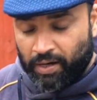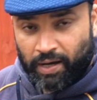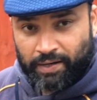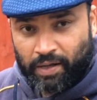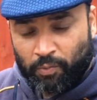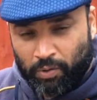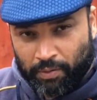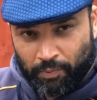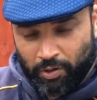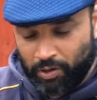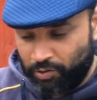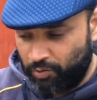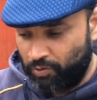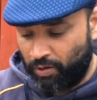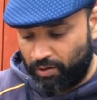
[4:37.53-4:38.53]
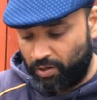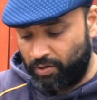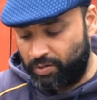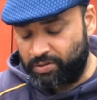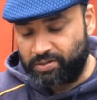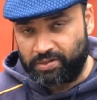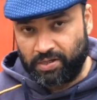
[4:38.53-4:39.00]
and now what I'm going to do I know
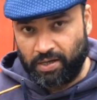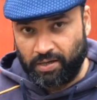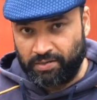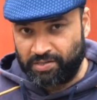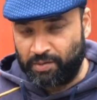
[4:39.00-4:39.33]
is uh,